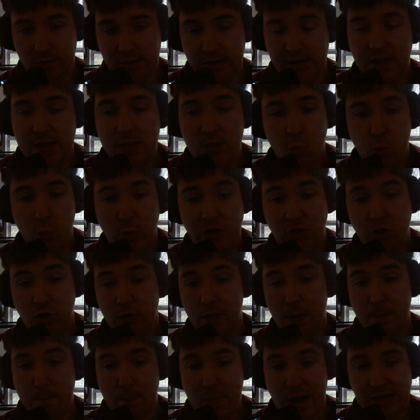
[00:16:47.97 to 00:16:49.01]
Like in The Witcher,
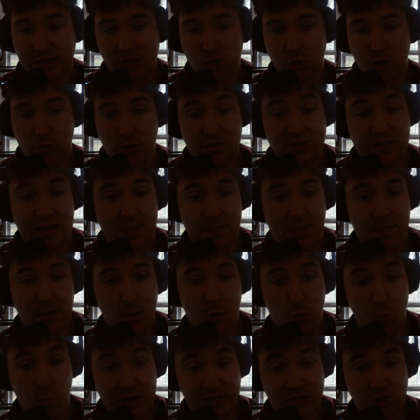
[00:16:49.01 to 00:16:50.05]
the monsters and the
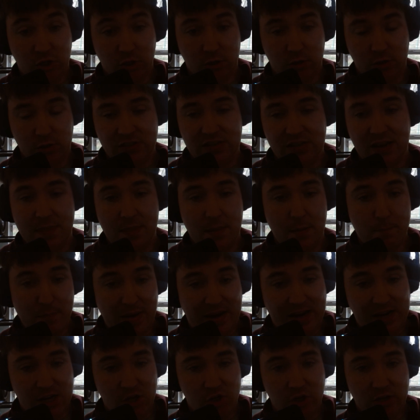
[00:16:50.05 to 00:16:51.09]
wizards and the
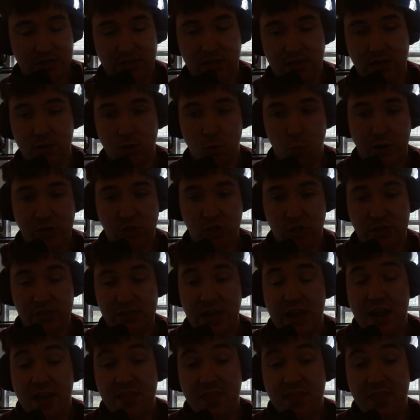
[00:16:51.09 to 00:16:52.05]
mages and the witches,